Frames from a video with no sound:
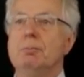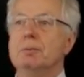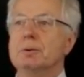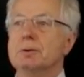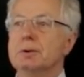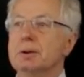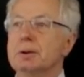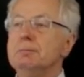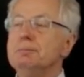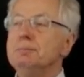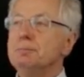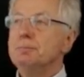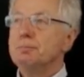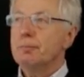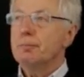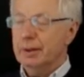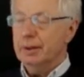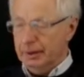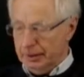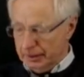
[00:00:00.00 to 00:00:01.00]
Okay.
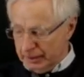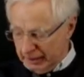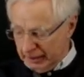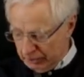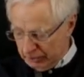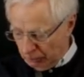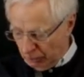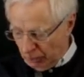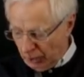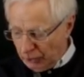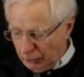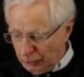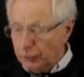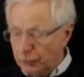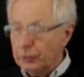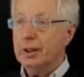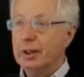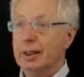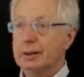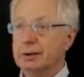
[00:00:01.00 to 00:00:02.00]
It
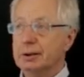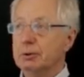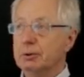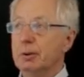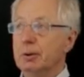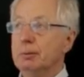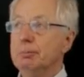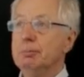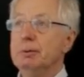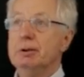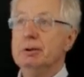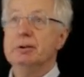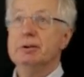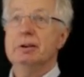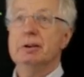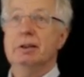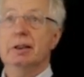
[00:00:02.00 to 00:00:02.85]
works and it will be